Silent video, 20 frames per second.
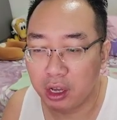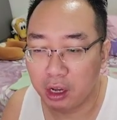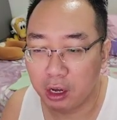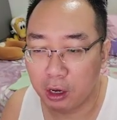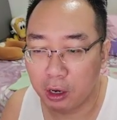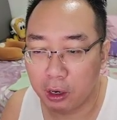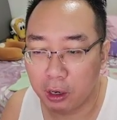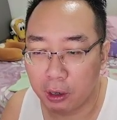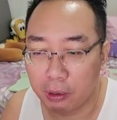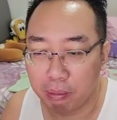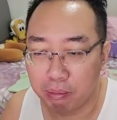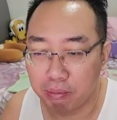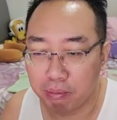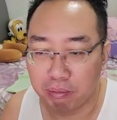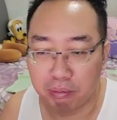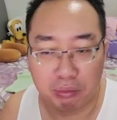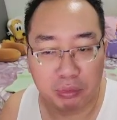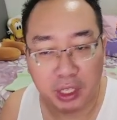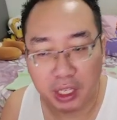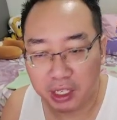
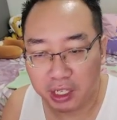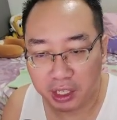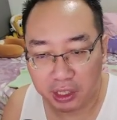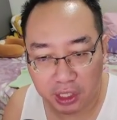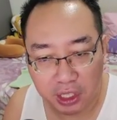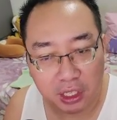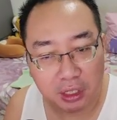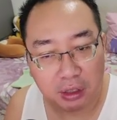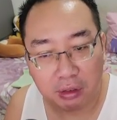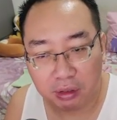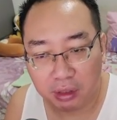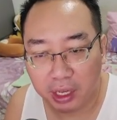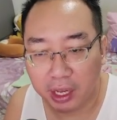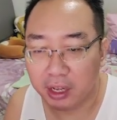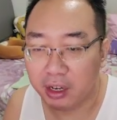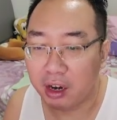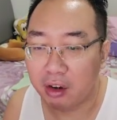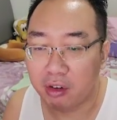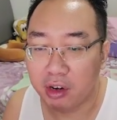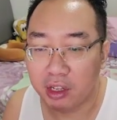1080
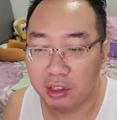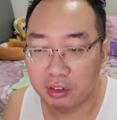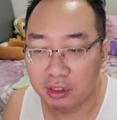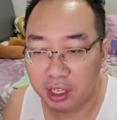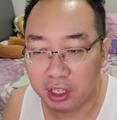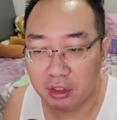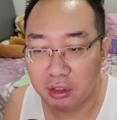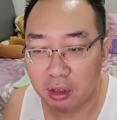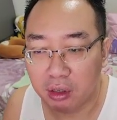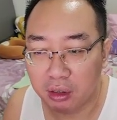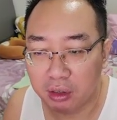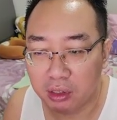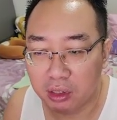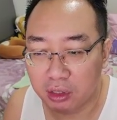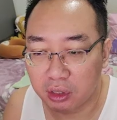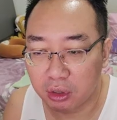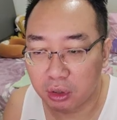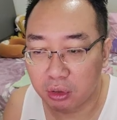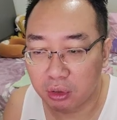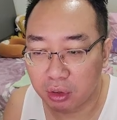at $110
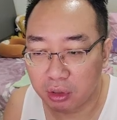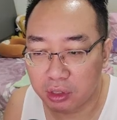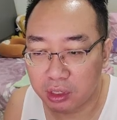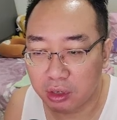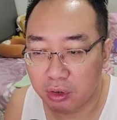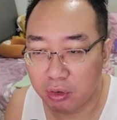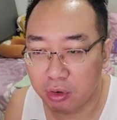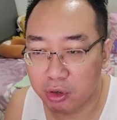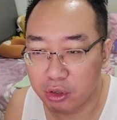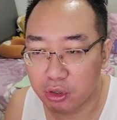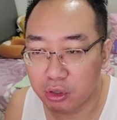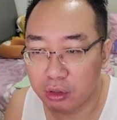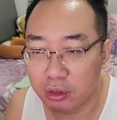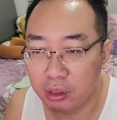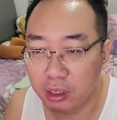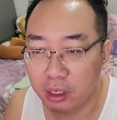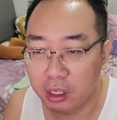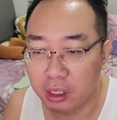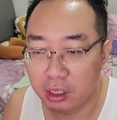is a good consideration.